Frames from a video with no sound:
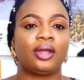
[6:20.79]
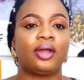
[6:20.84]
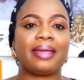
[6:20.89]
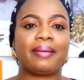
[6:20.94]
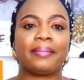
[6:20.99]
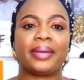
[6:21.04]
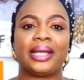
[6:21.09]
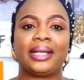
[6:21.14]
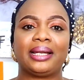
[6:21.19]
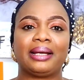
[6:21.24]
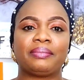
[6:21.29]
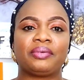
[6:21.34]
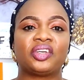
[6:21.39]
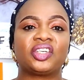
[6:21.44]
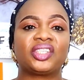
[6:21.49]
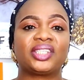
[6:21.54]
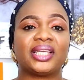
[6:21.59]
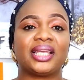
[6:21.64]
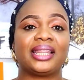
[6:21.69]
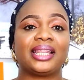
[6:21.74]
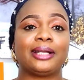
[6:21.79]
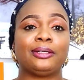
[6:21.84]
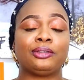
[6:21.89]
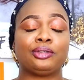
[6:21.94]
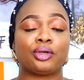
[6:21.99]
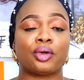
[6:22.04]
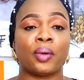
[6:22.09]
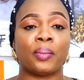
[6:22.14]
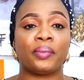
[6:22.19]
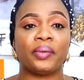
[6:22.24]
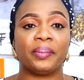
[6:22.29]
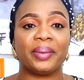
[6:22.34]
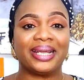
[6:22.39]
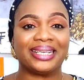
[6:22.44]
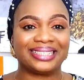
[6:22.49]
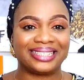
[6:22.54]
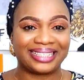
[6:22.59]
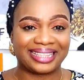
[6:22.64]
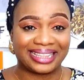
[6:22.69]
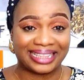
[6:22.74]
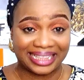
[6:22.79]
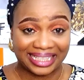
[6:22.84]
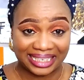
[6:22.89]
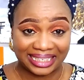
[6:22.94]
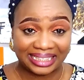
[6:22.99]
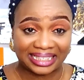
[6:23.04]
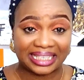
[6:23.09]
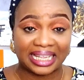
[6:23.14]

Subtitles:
Hey man, I'm not saying that you should compromise the things